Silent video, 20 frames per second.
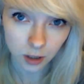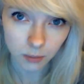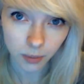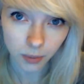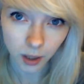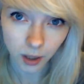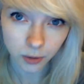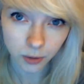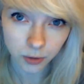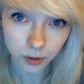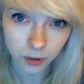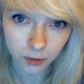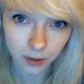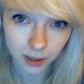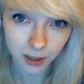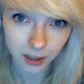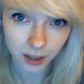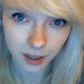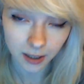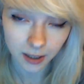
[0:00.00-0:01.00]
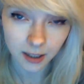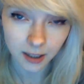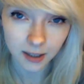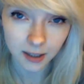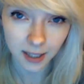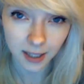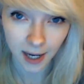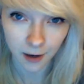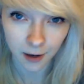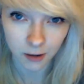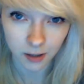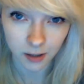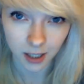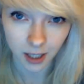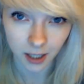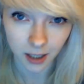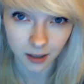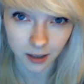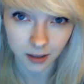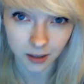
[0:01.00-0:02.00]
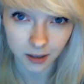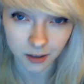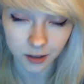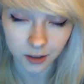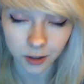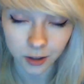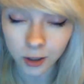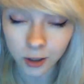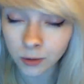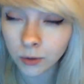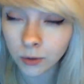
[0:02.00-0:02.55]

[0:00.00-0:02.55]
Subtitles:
But I also really like carrot cake. You know